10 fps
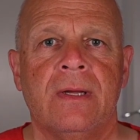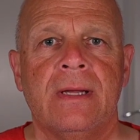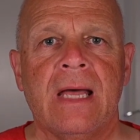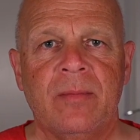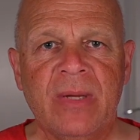
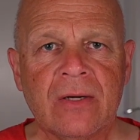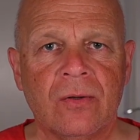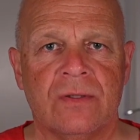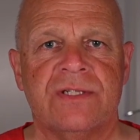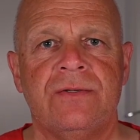And
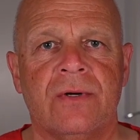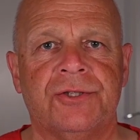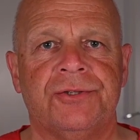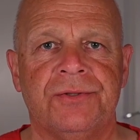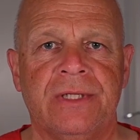because you are
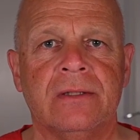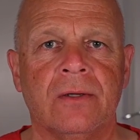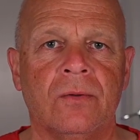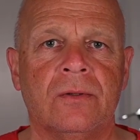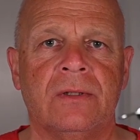shooting
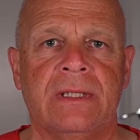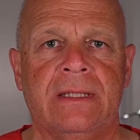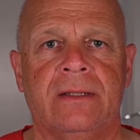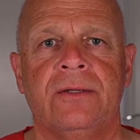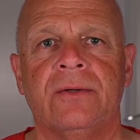
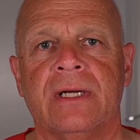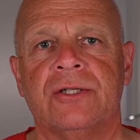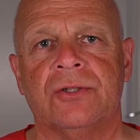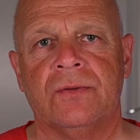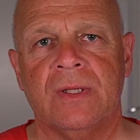locally, you can
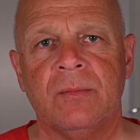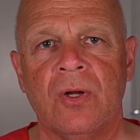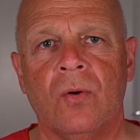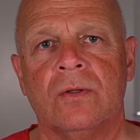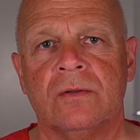show them
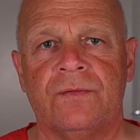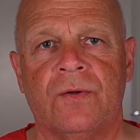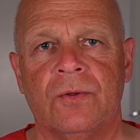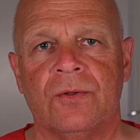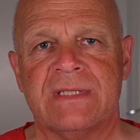local
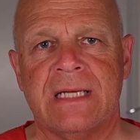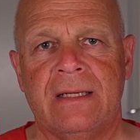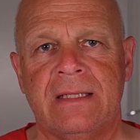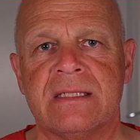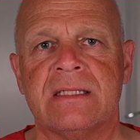photos, and
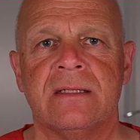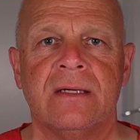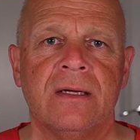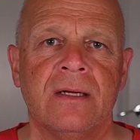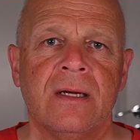it's
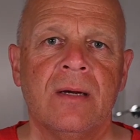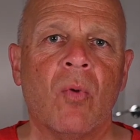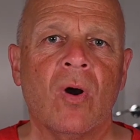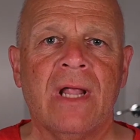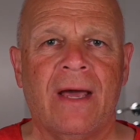
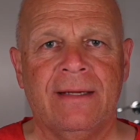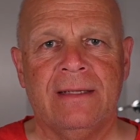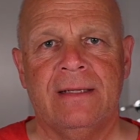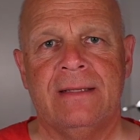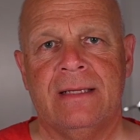more
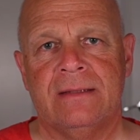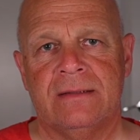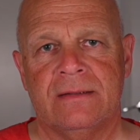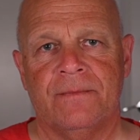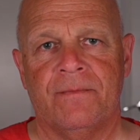likely
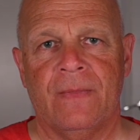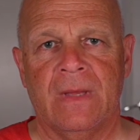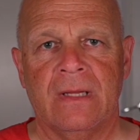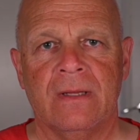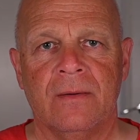that
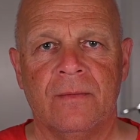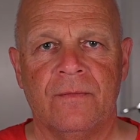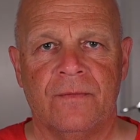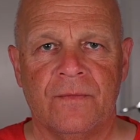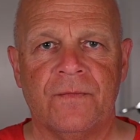
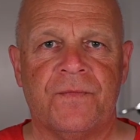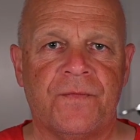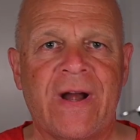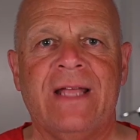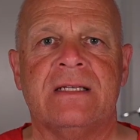
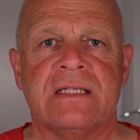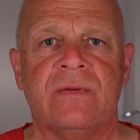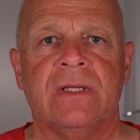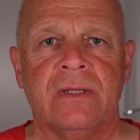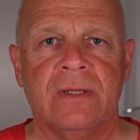friends
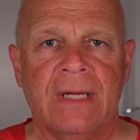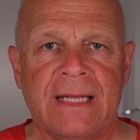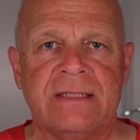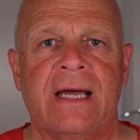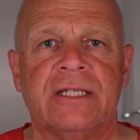will
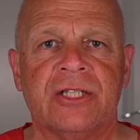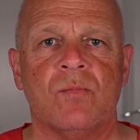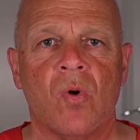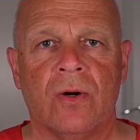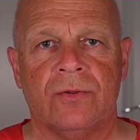attach
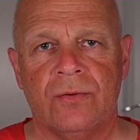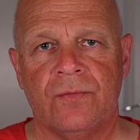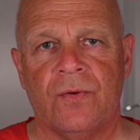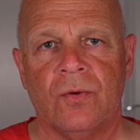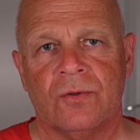more to
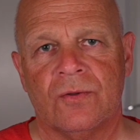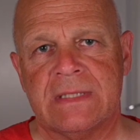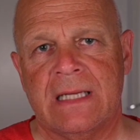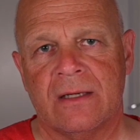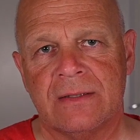photos
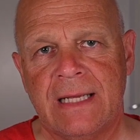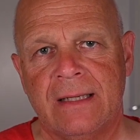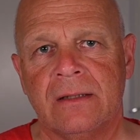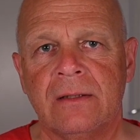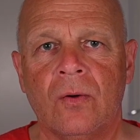that are
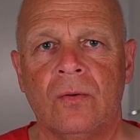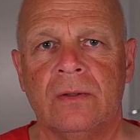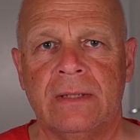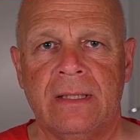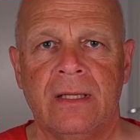taken
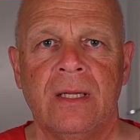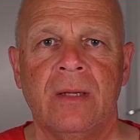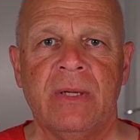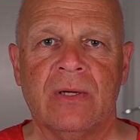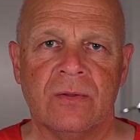locally
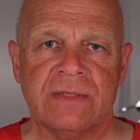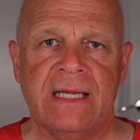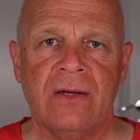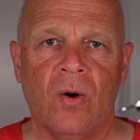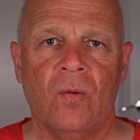because they
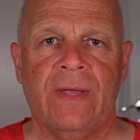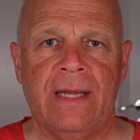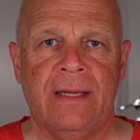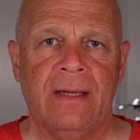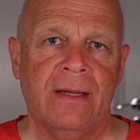know
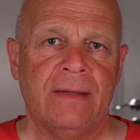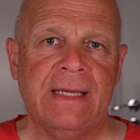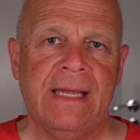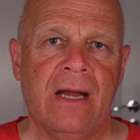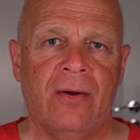the
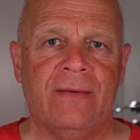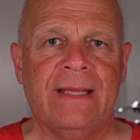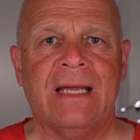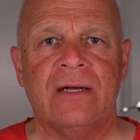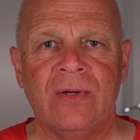area, they
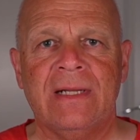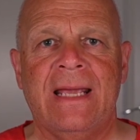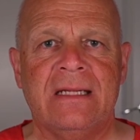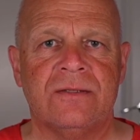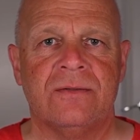can
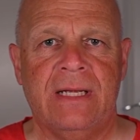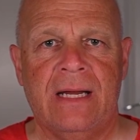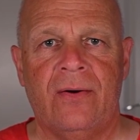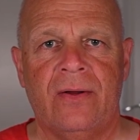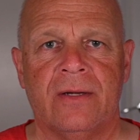relate to the
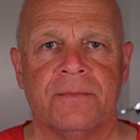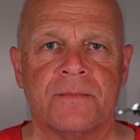area.